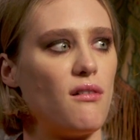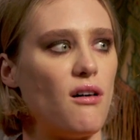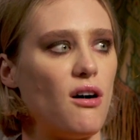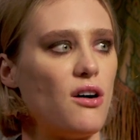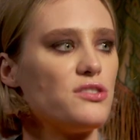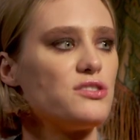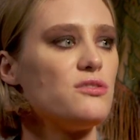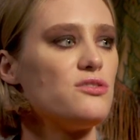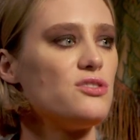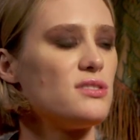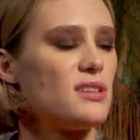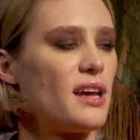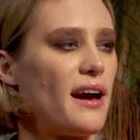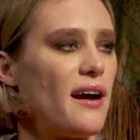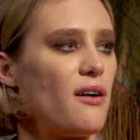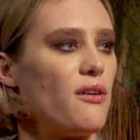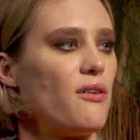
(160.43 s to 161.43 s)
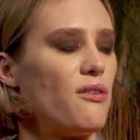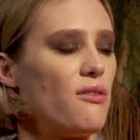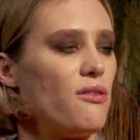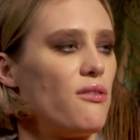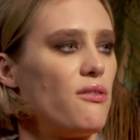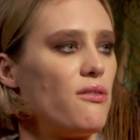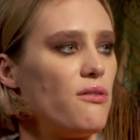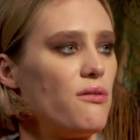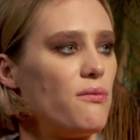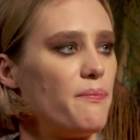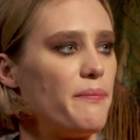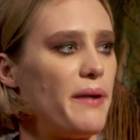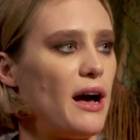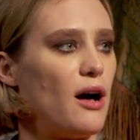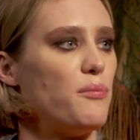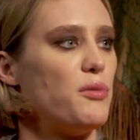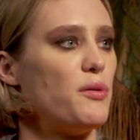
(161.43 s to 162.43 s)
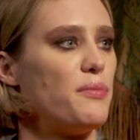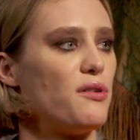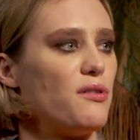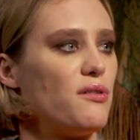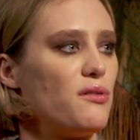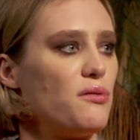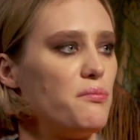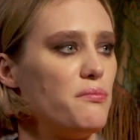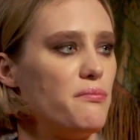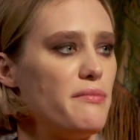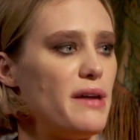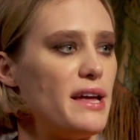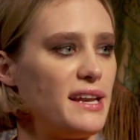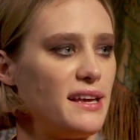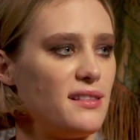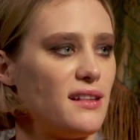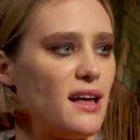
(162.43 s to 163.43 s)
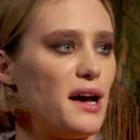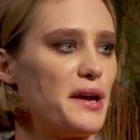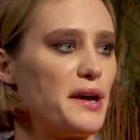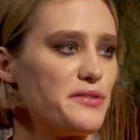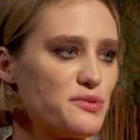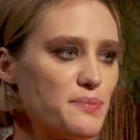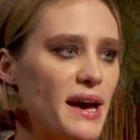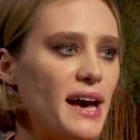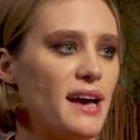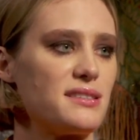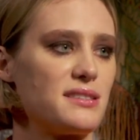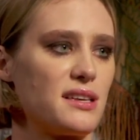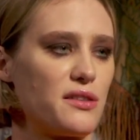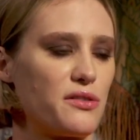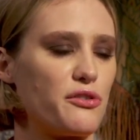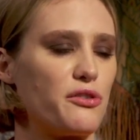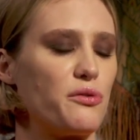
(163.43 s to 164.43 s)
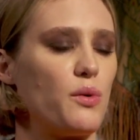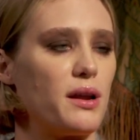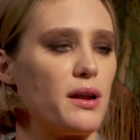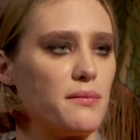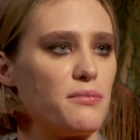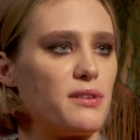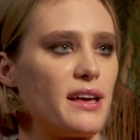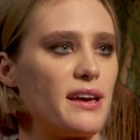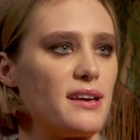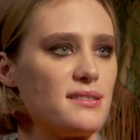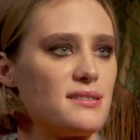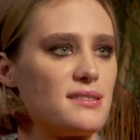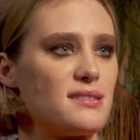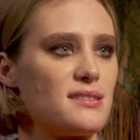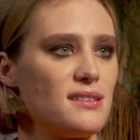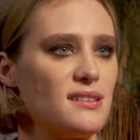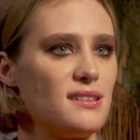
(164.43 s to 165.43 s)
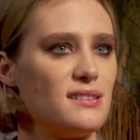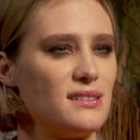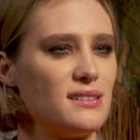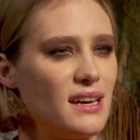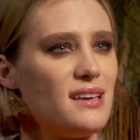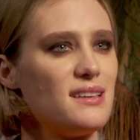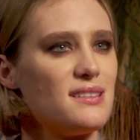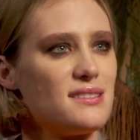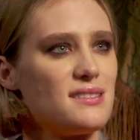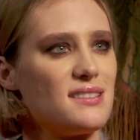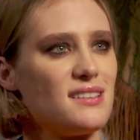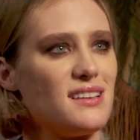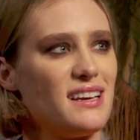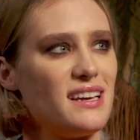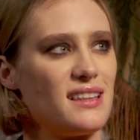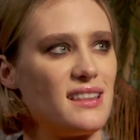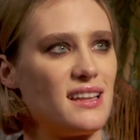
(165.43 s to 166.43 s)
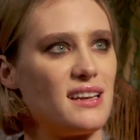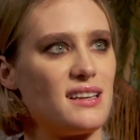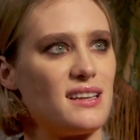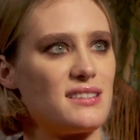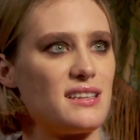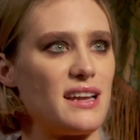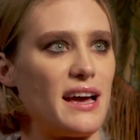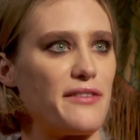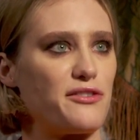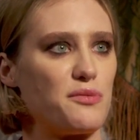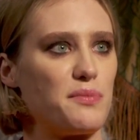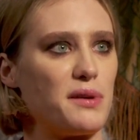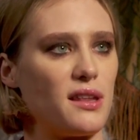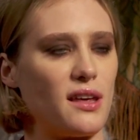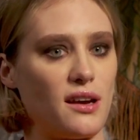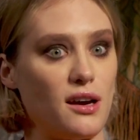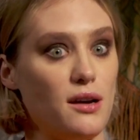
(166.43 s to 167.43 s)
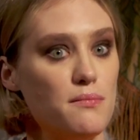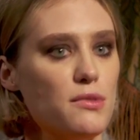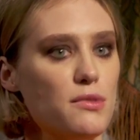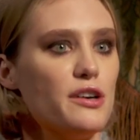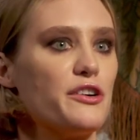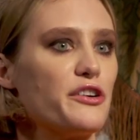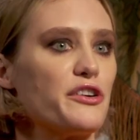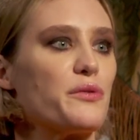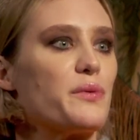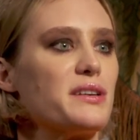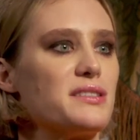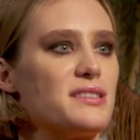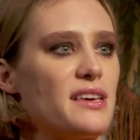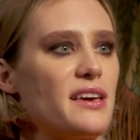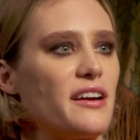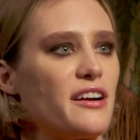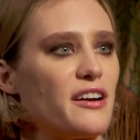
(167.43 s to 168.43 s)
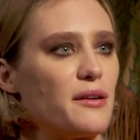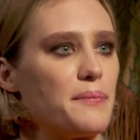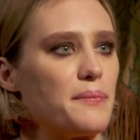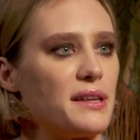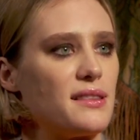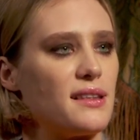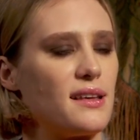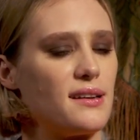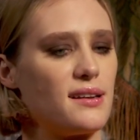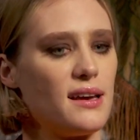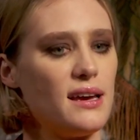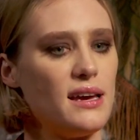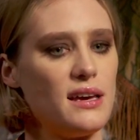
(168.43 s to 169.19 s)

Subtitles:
also just how palpable many lives passing through one place is, that it doesn't have to be like a murder was here, but that